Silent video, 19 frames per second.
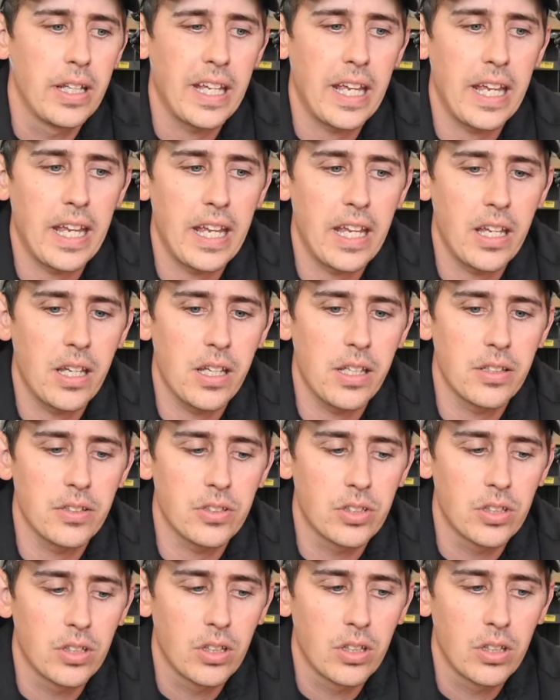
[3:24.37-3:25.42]
And,
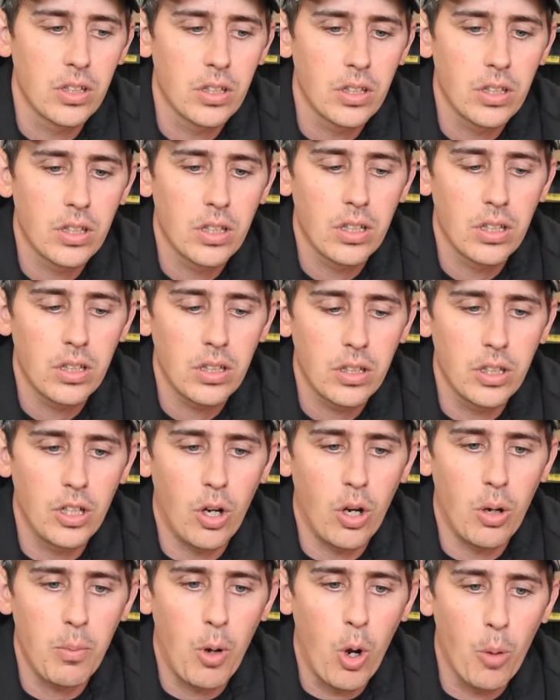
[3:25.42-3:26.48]
you
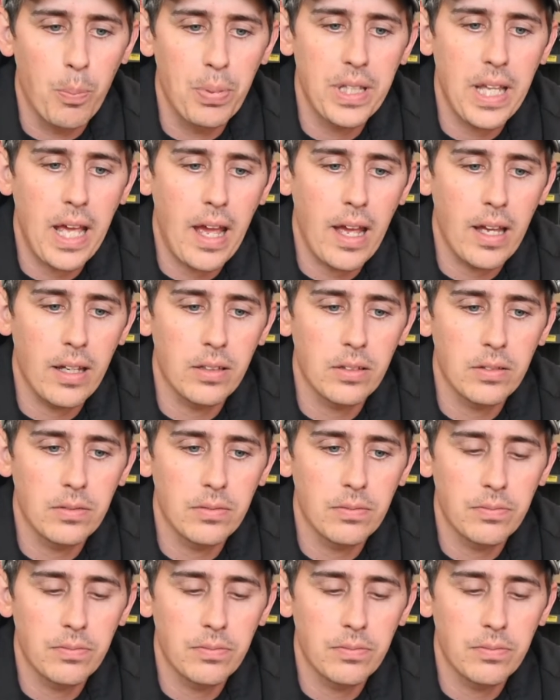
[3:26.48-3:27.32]
know, I'm hoping that